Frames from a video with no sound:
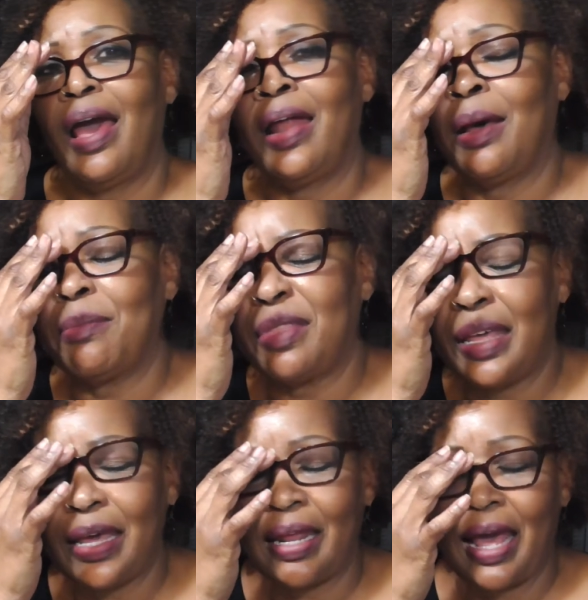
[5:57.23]
And I'm
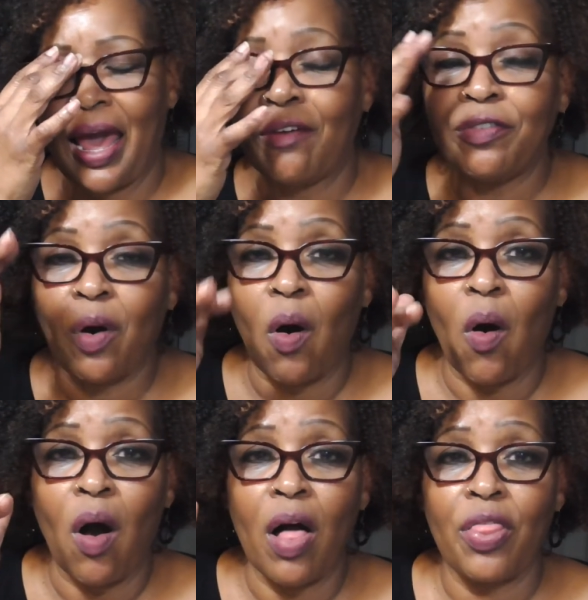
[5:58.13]
thinking, after
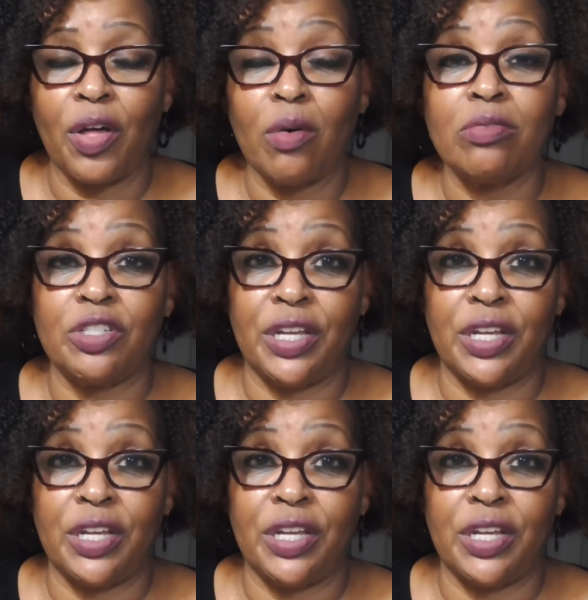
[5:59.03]
all those